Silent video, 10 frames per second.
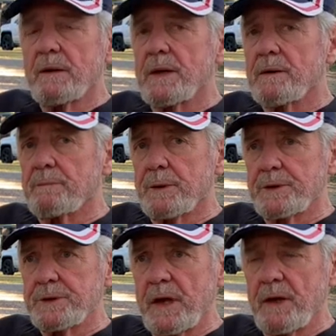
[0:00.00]
here in
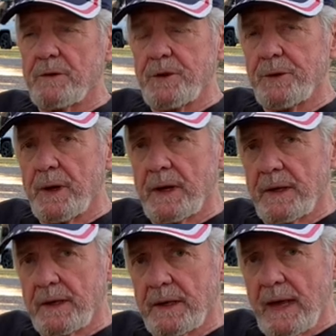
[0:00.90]
Bushnell, you
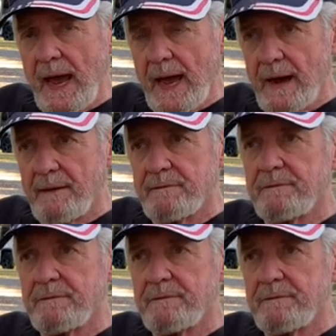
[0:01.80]
can have